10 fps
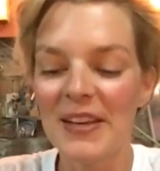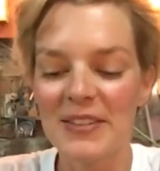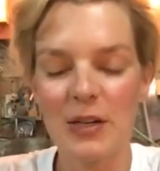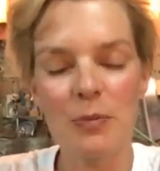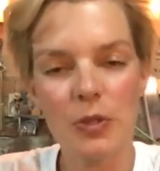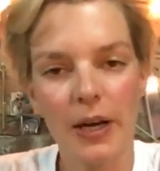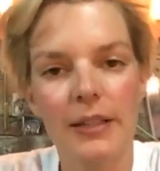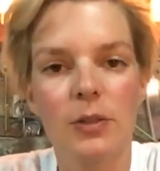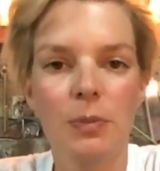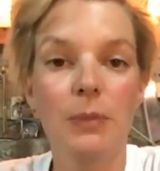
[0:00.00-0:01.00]
So I'm
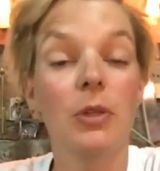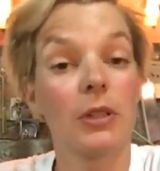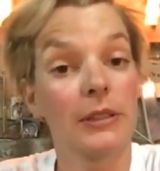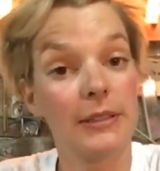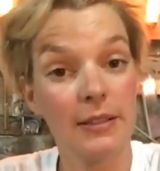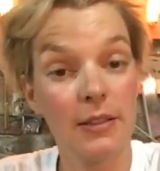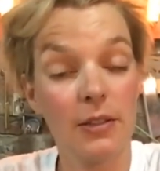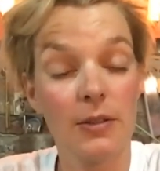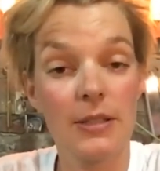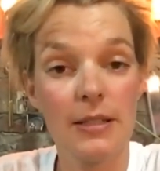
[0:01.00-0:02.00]
trying to be more con
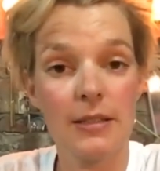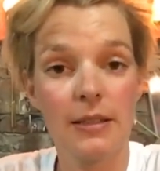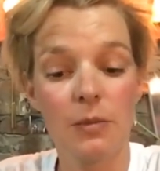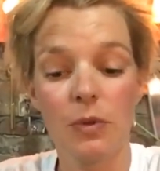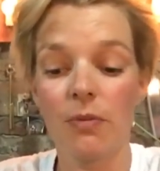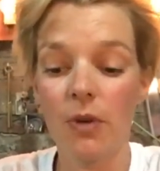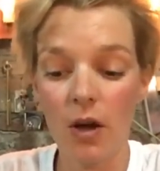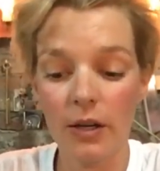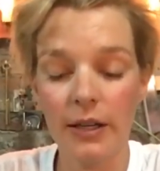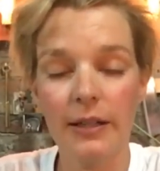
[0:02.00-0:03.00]
consistent with
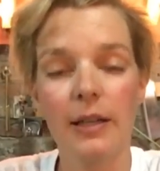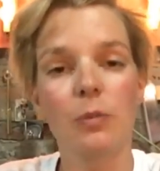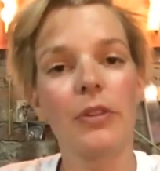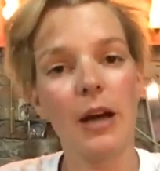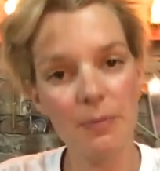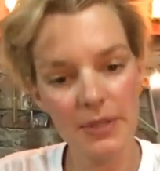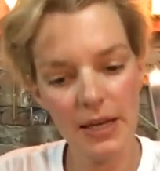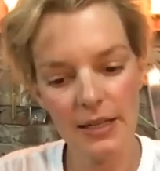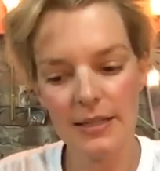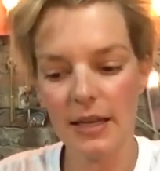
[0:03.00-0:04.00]
vlogging and with
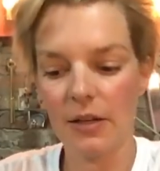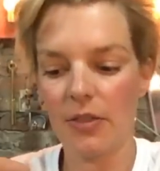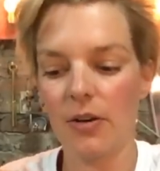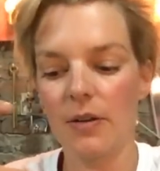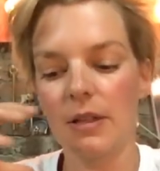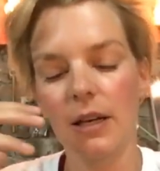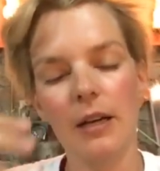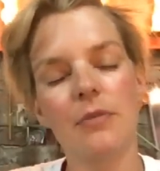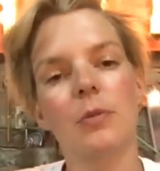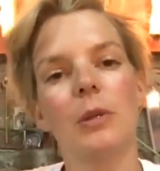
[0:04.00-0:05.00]
updates, and I thought the
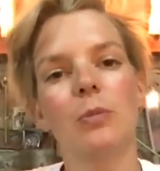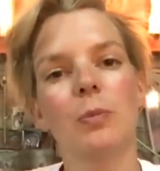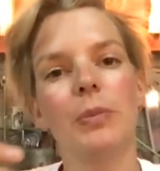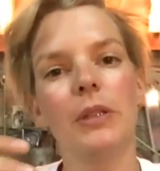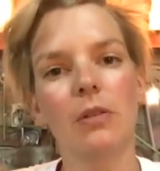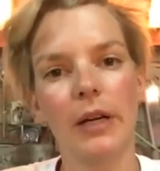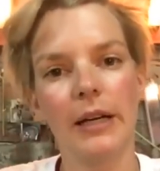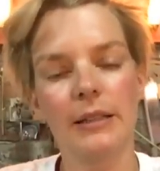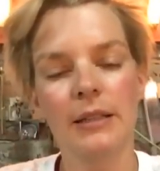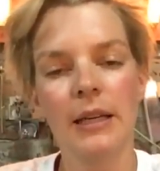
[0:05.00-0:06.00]
live stream would be great.